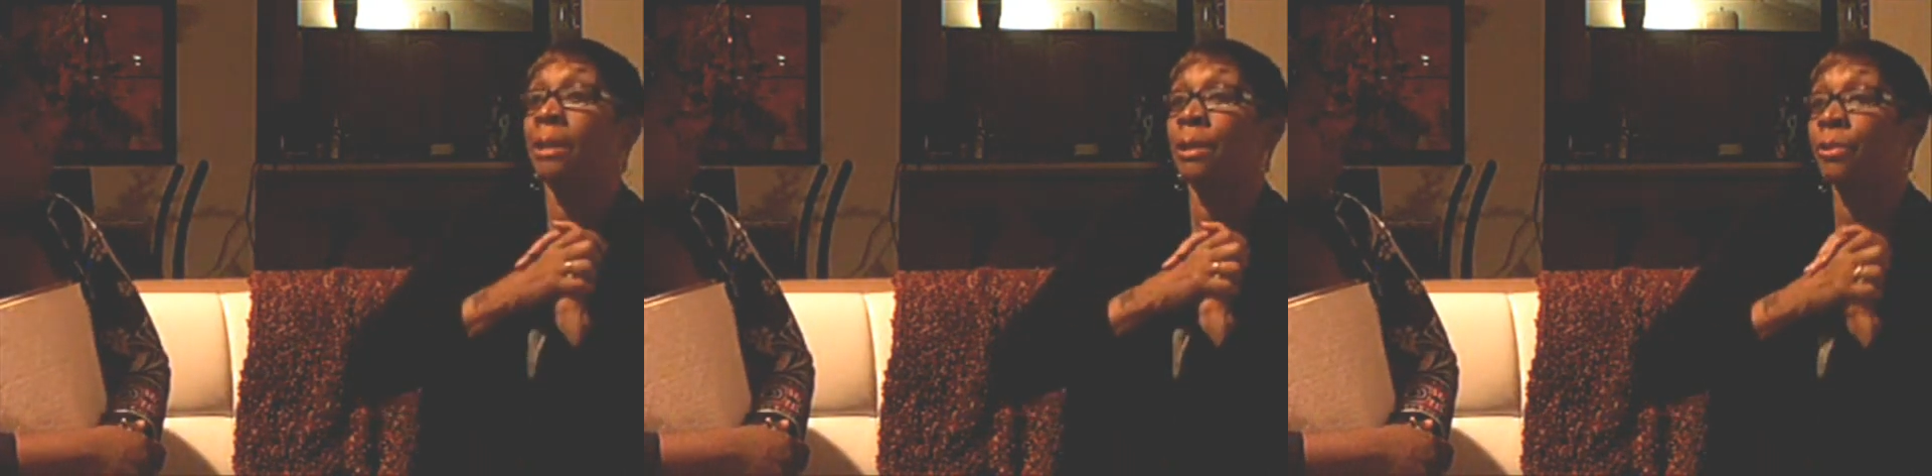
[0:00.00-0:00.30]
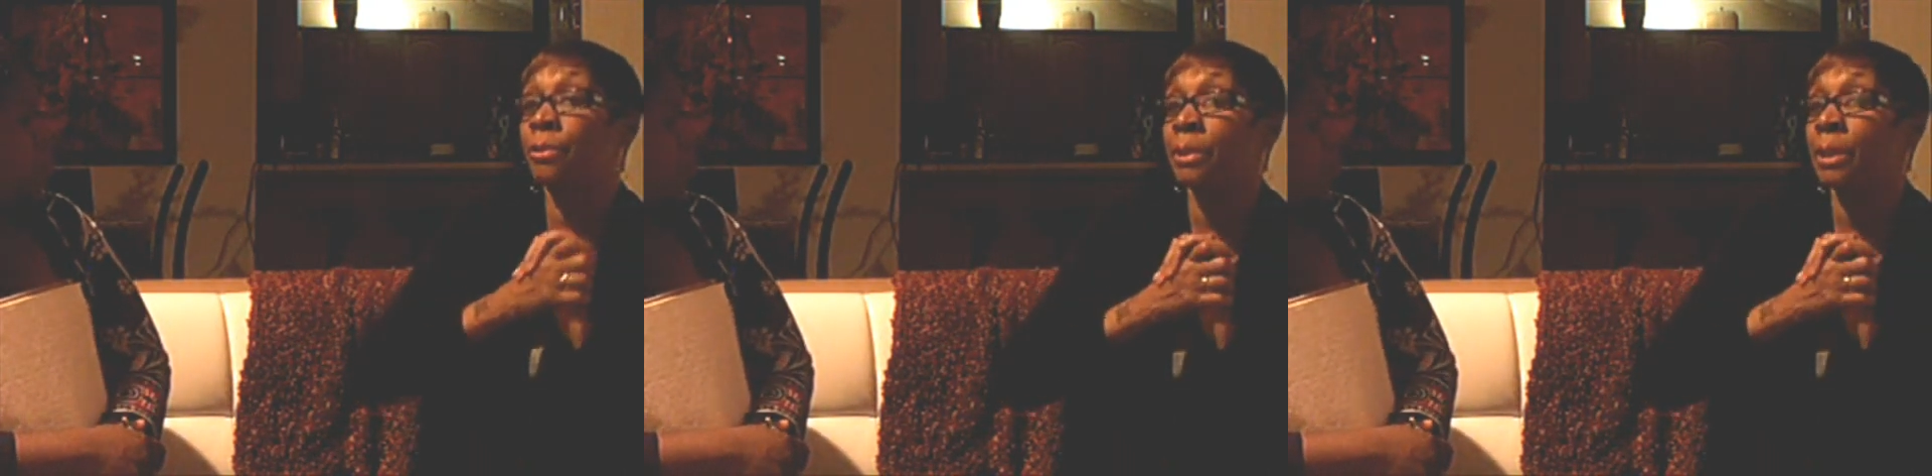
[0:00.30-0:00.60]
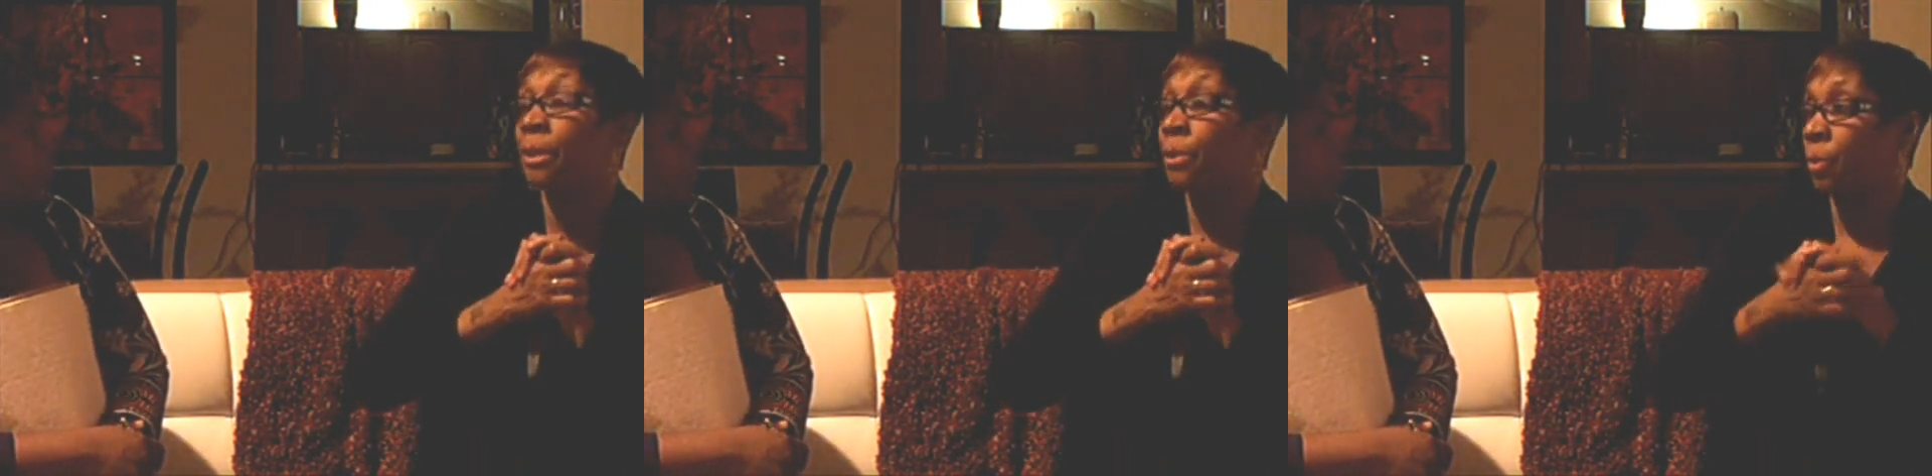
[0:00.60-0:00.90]
I
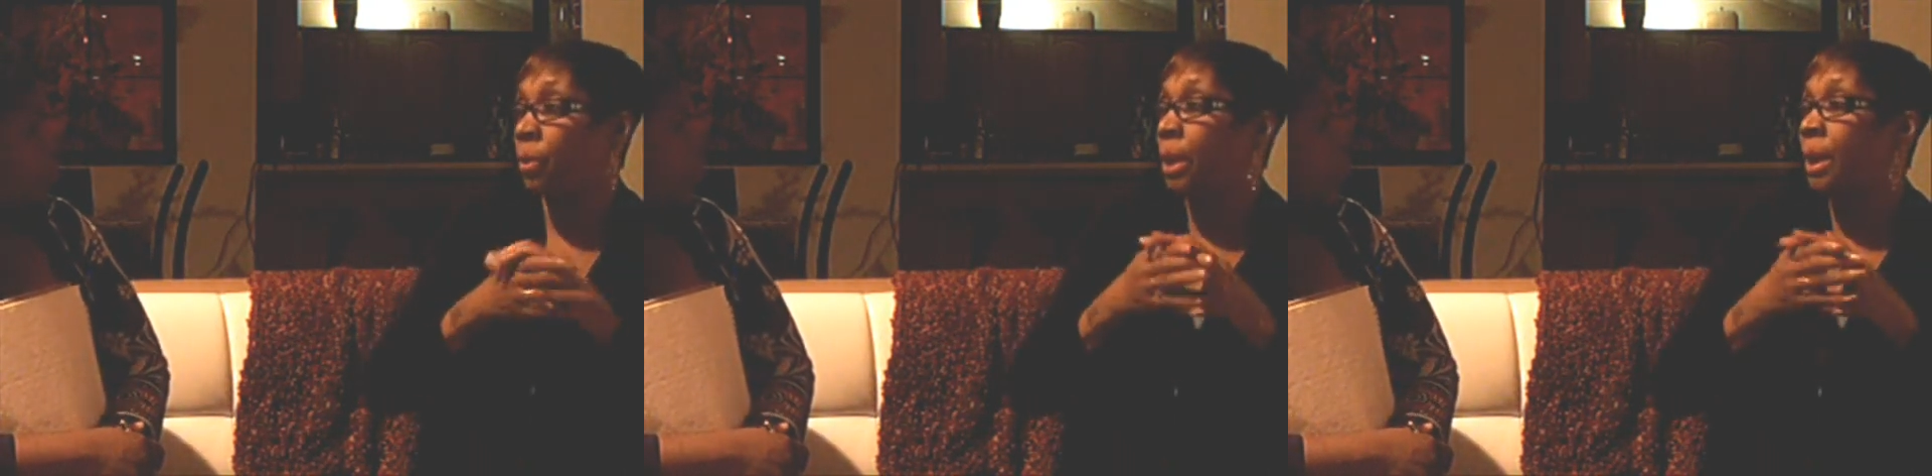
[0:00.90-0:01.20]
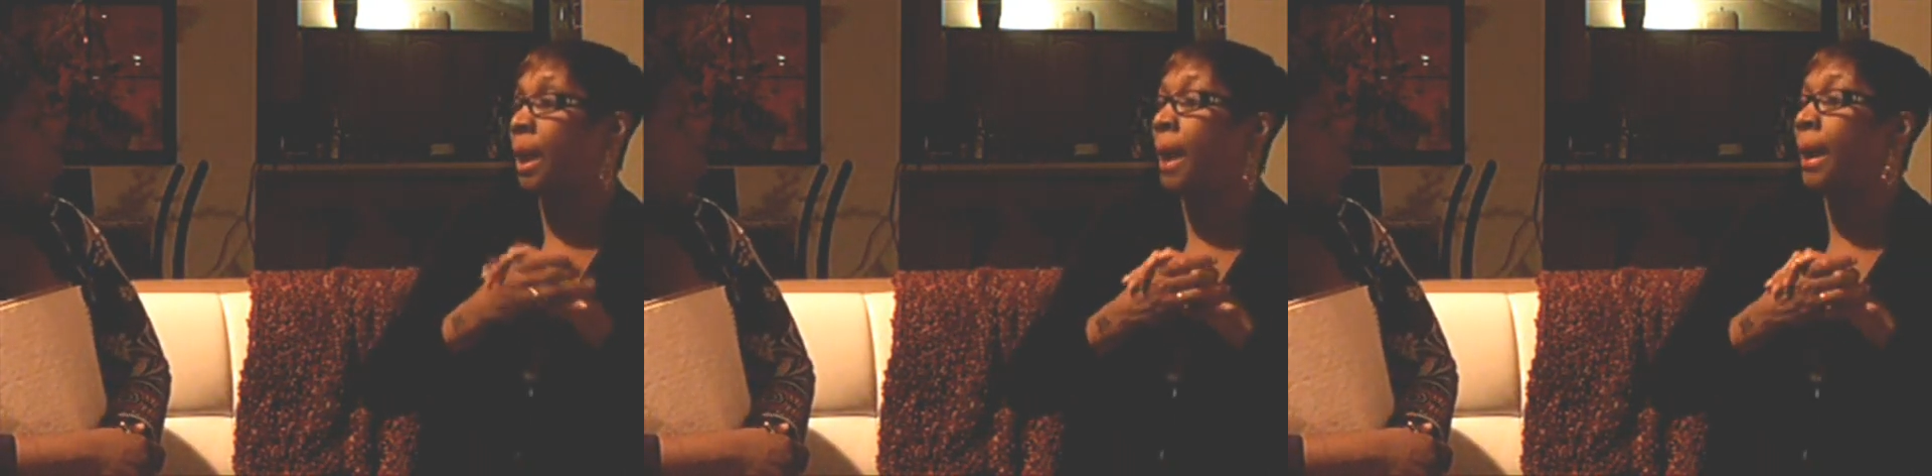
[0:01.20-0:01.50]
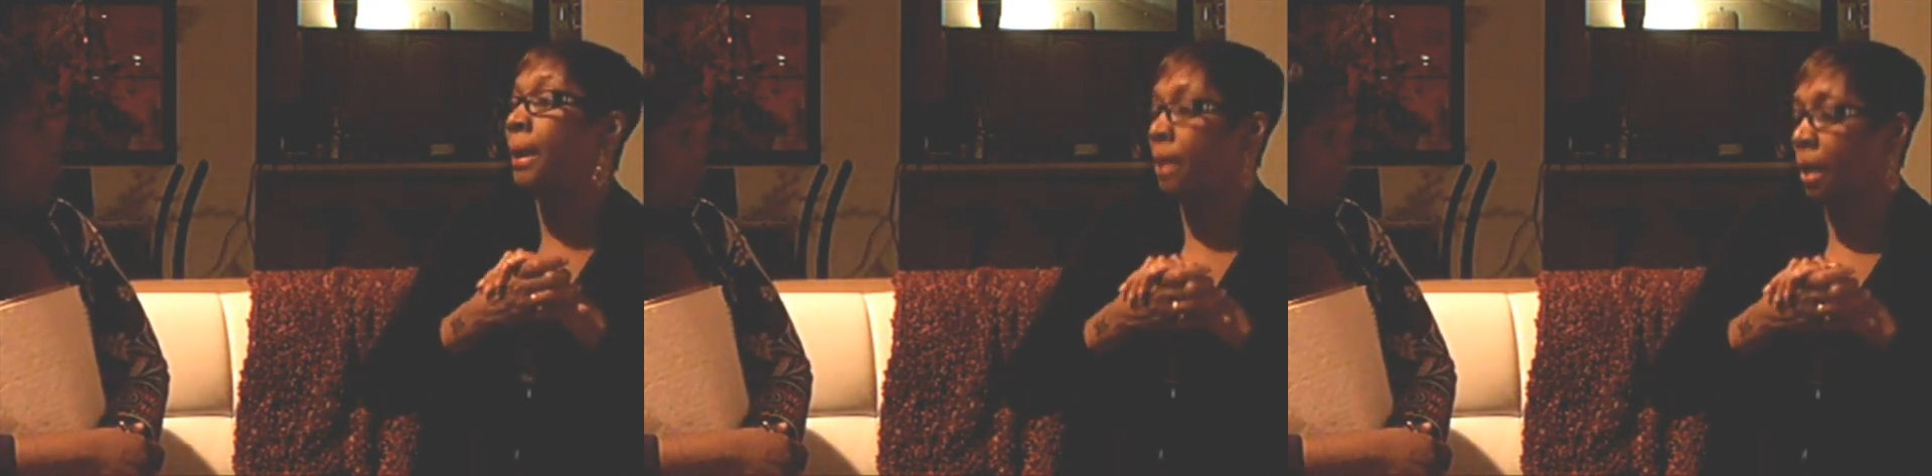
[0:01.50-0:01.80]
literally thought
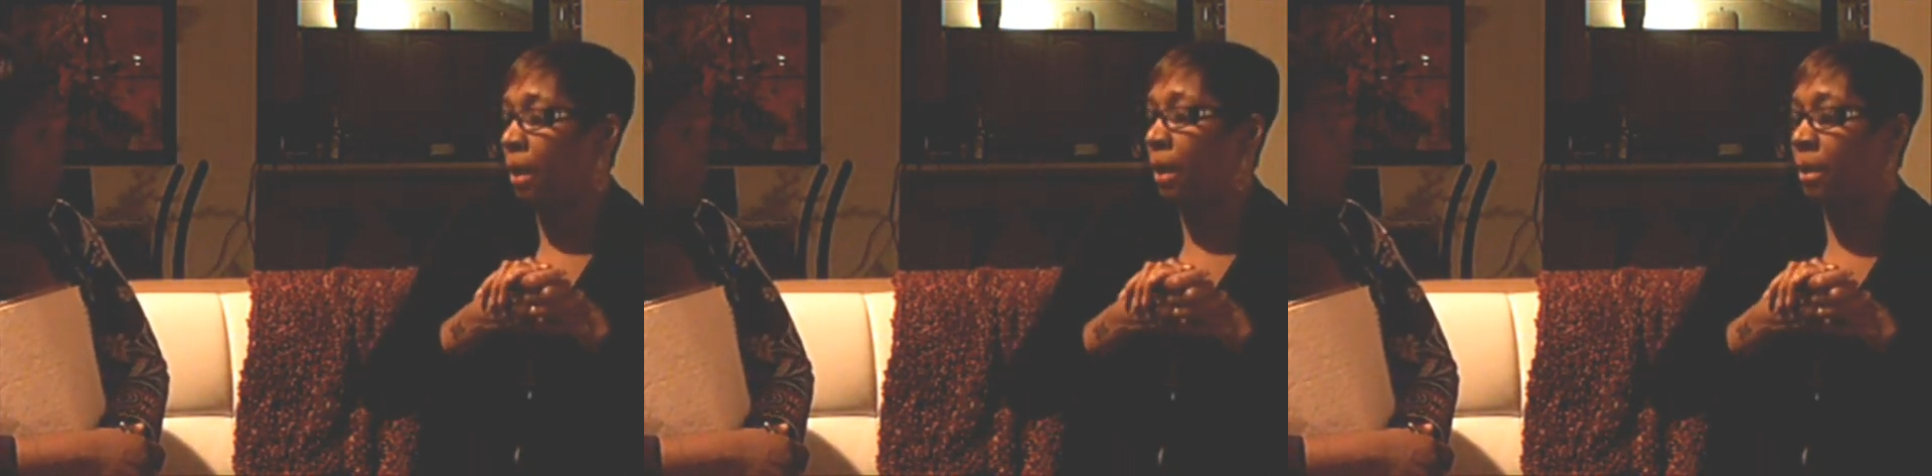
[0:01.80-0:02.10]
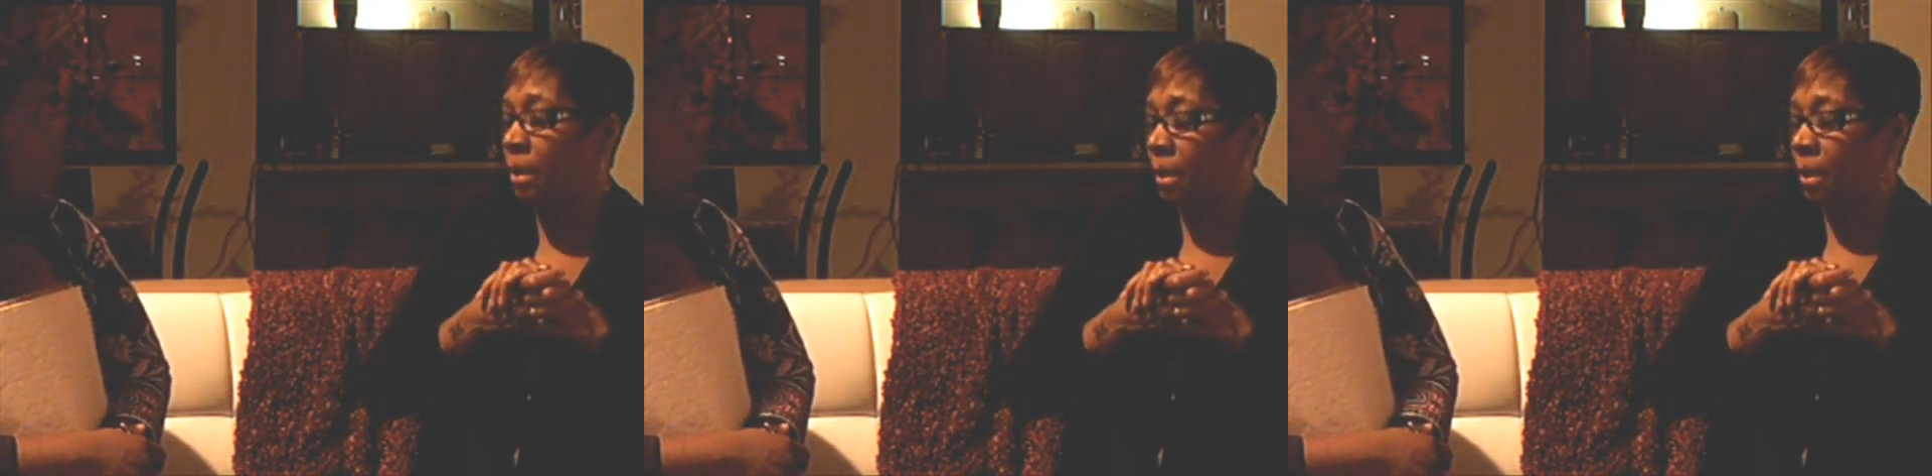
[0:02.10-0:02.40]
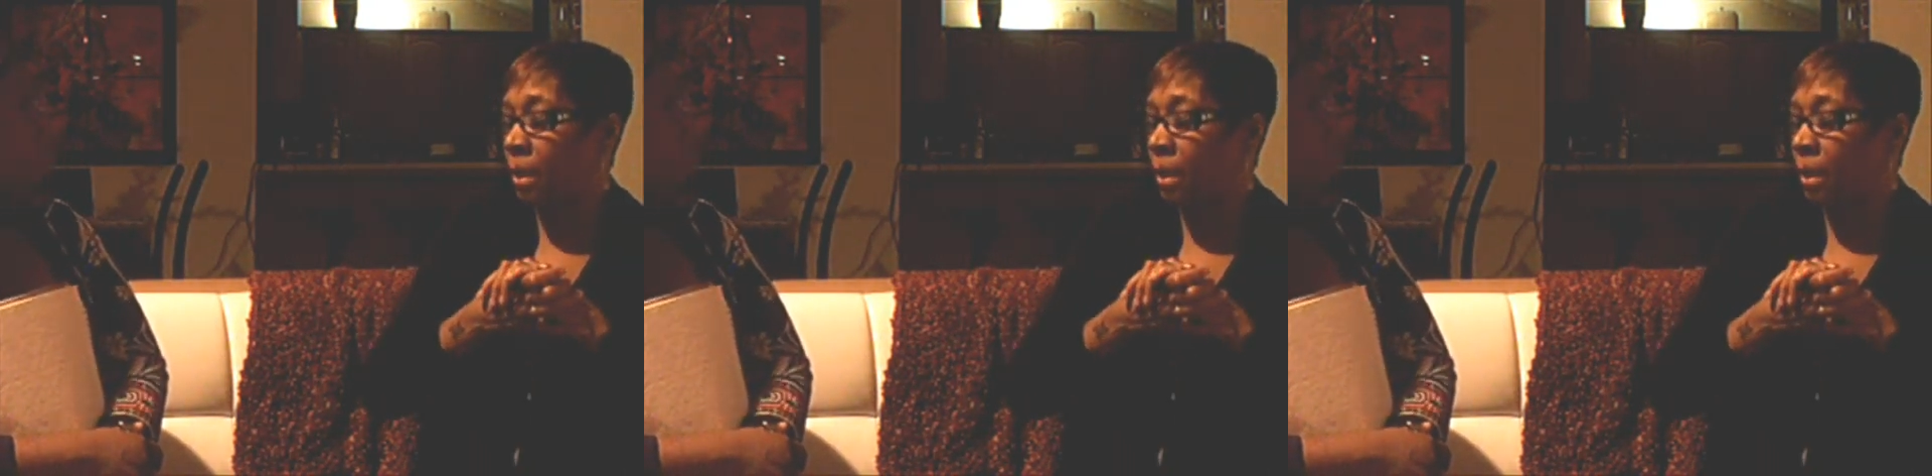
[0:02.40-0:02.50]
I died.